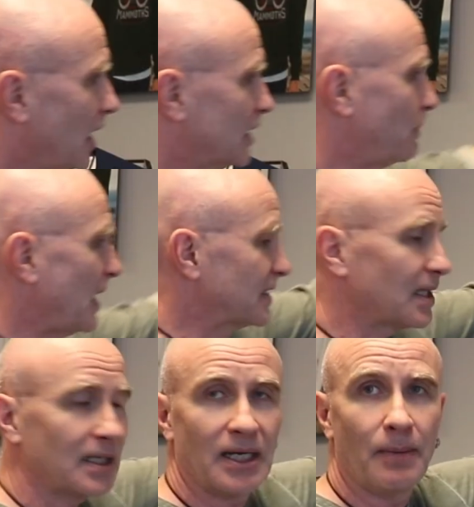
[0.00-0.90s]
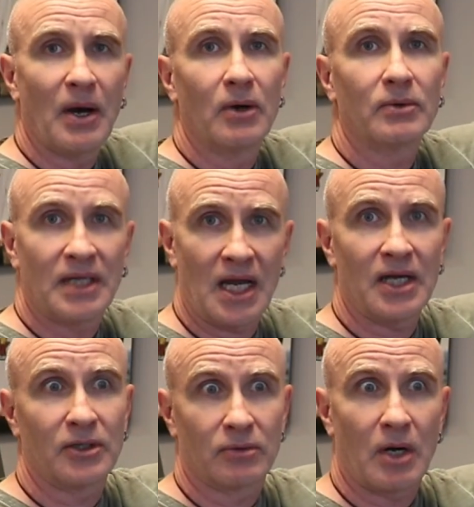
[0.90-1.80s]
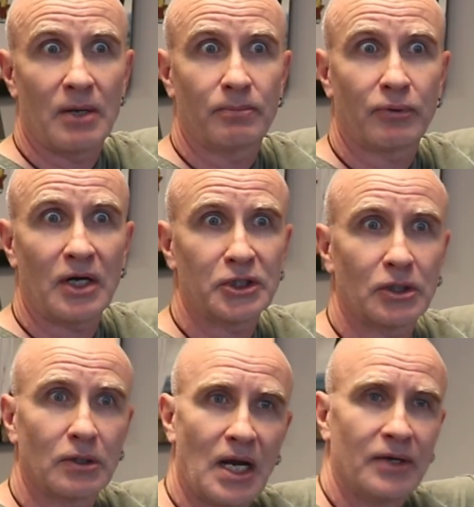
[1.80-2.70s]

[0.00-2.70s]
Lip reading: It's basically about getting the right pressure,